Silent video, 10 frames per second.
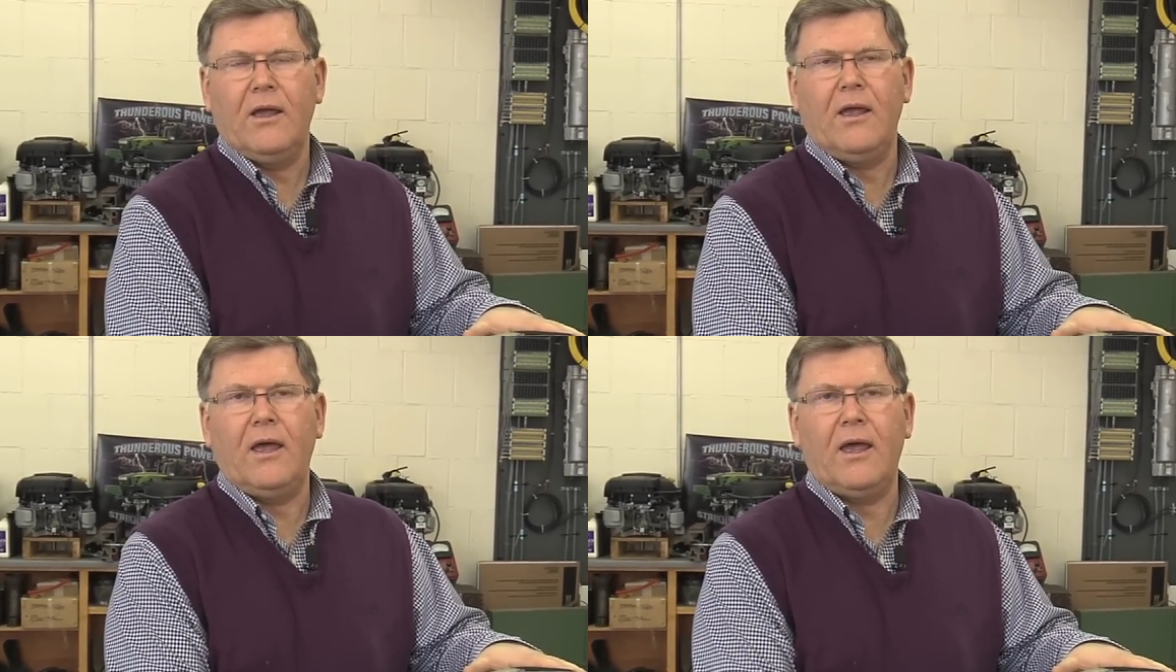
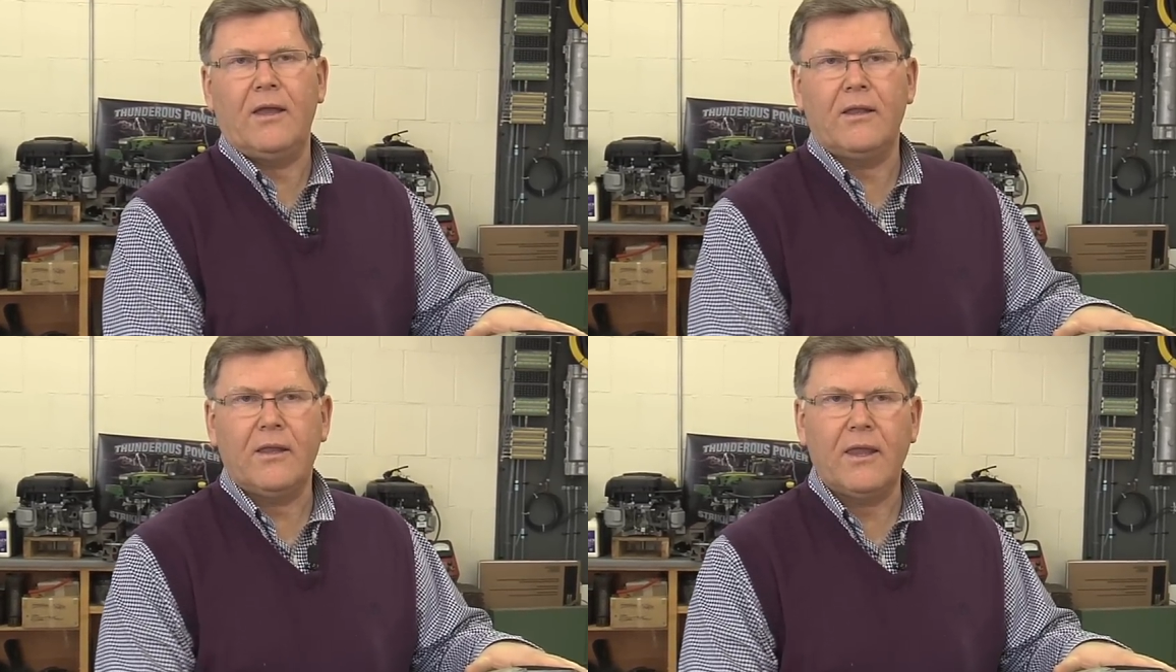
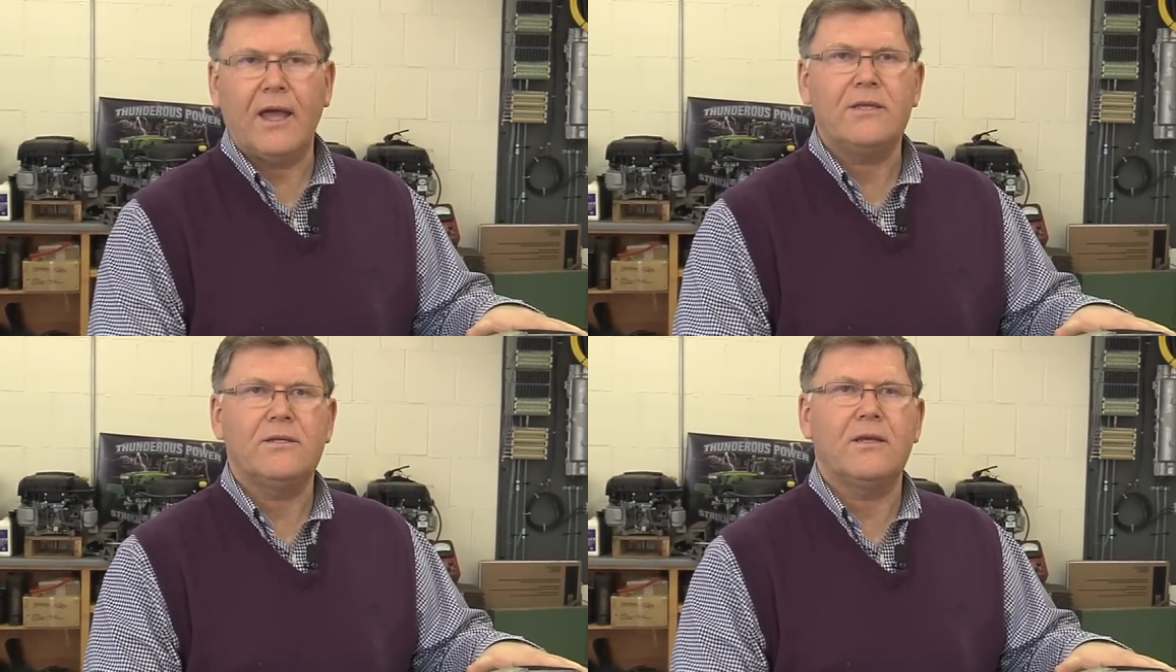And
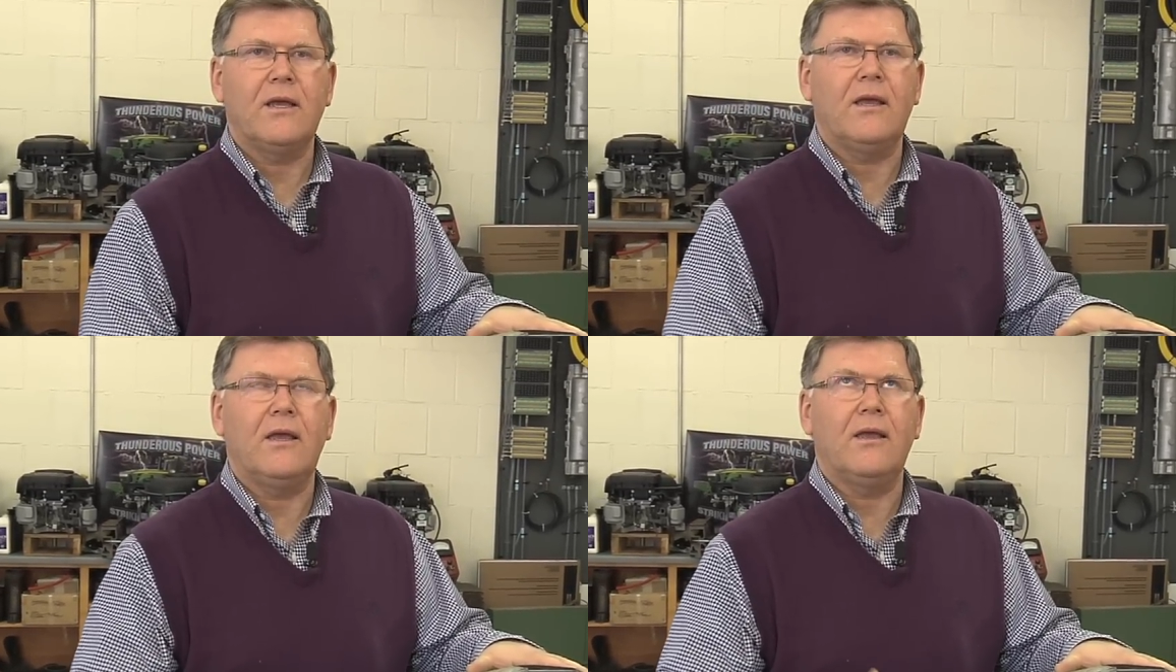that's
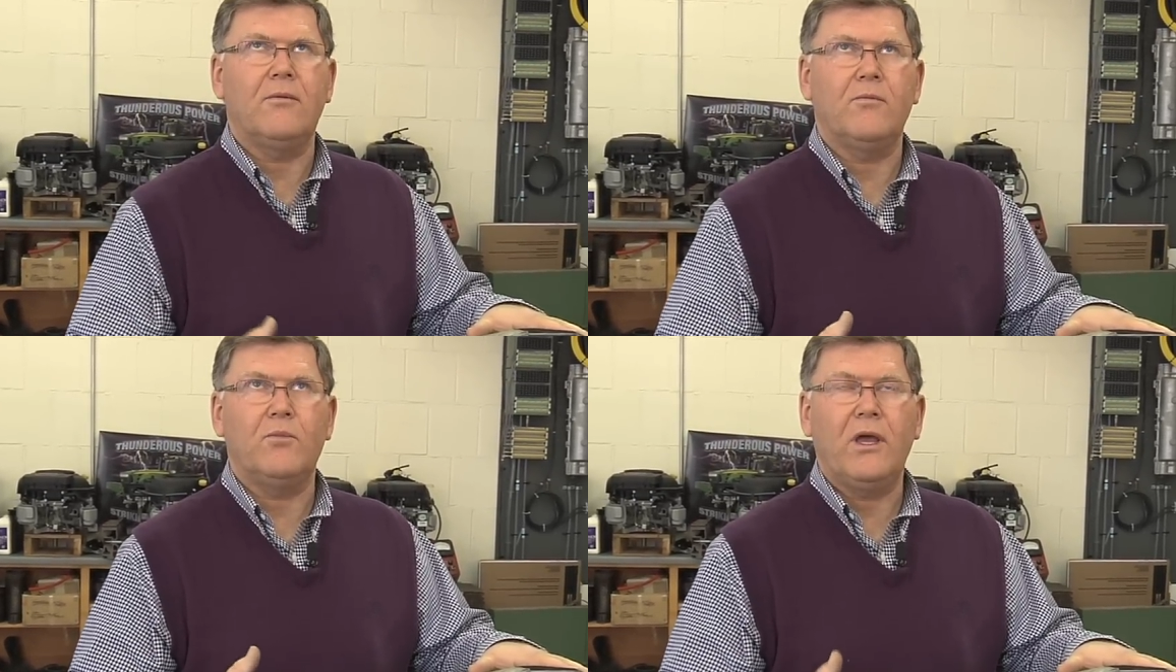
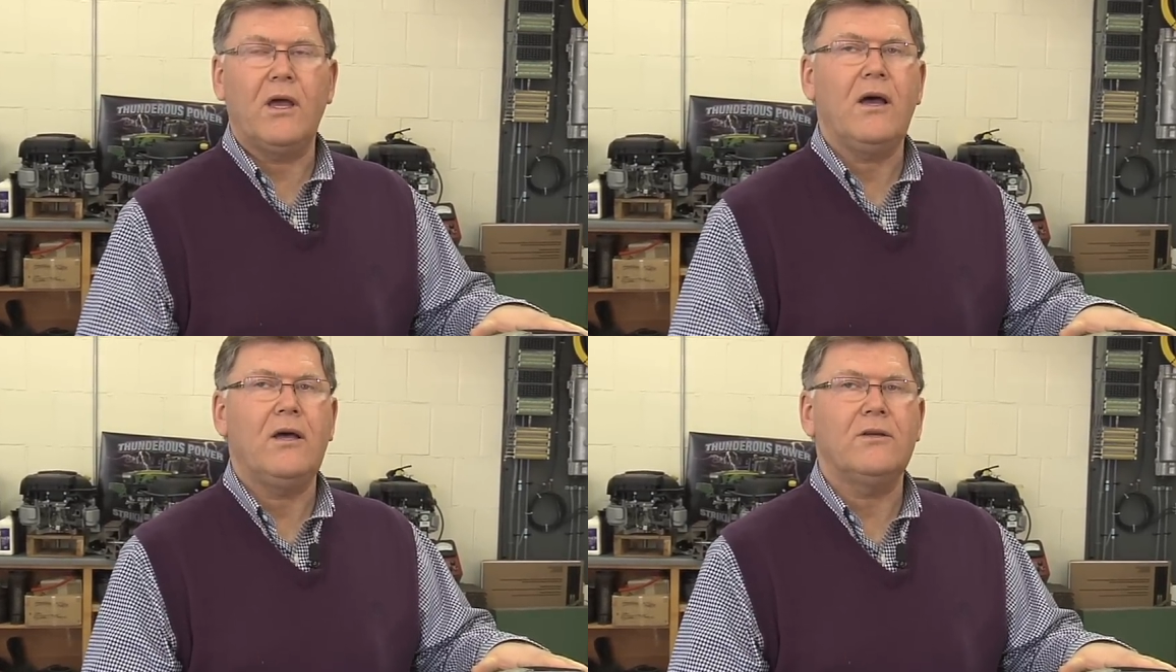
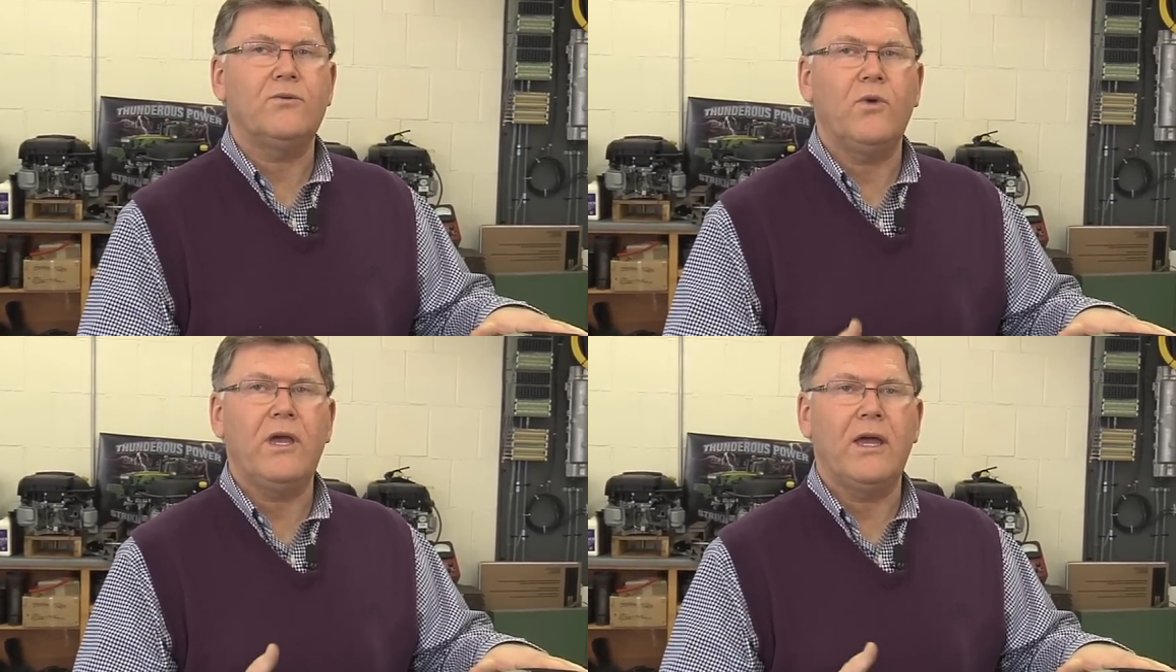
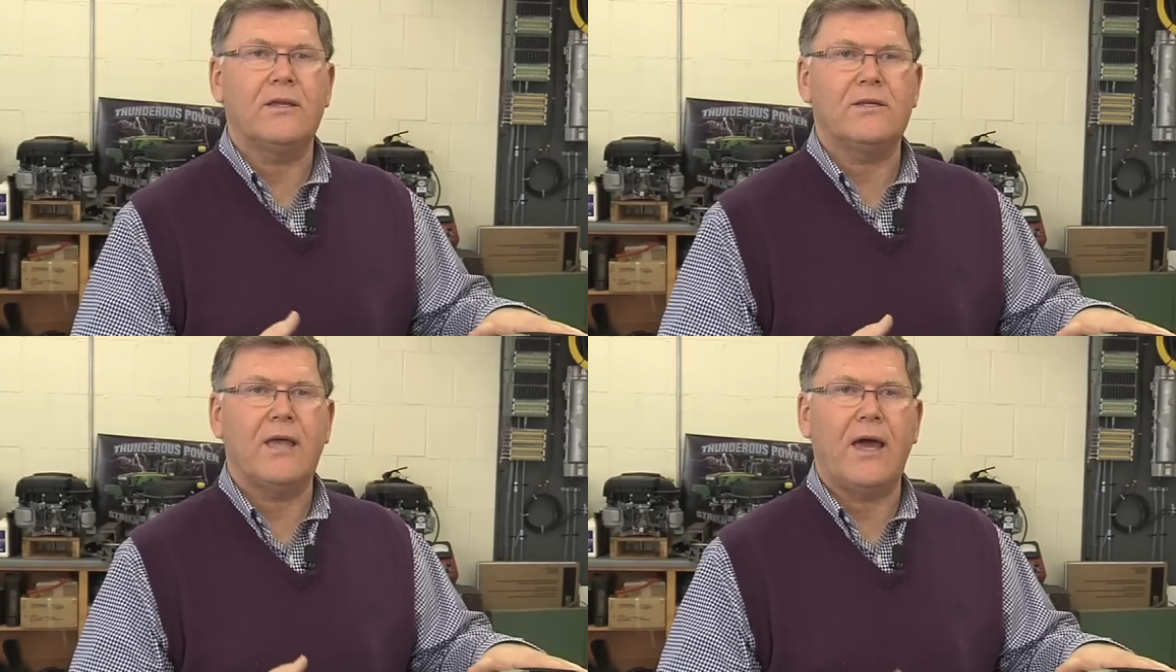because we
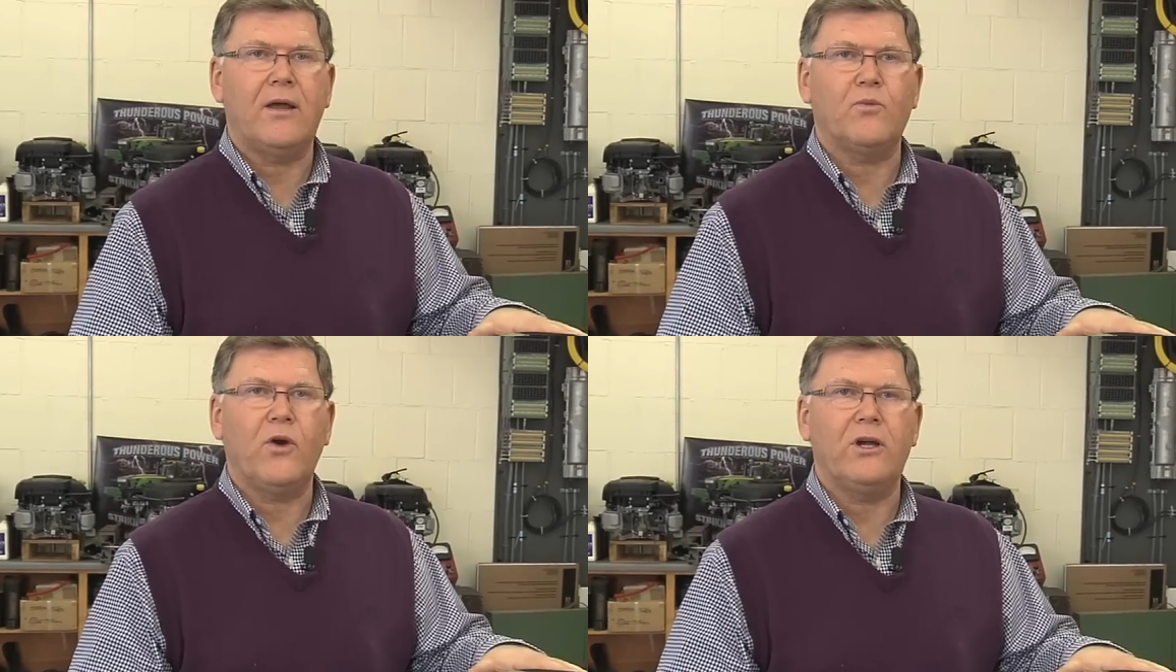get
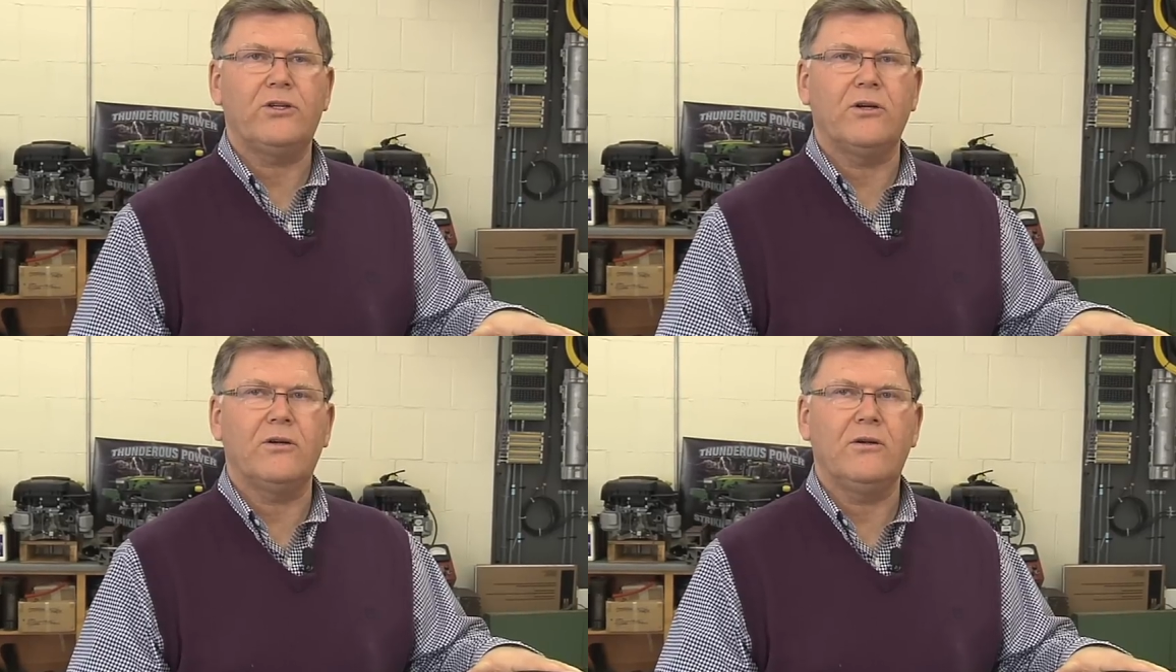static
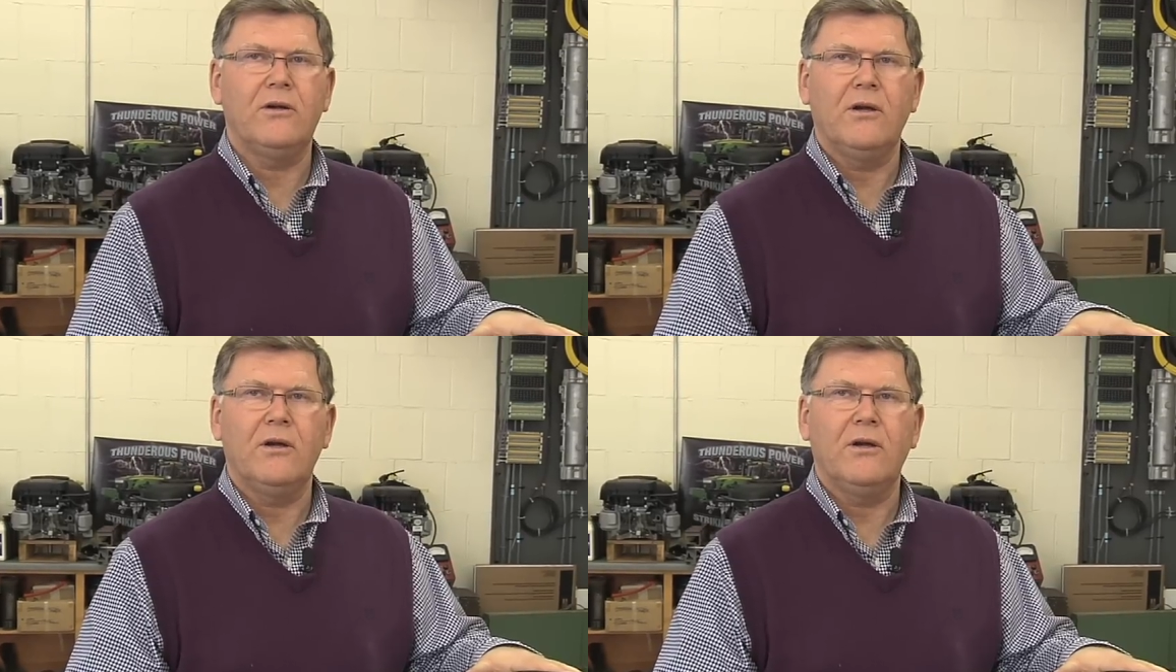pressure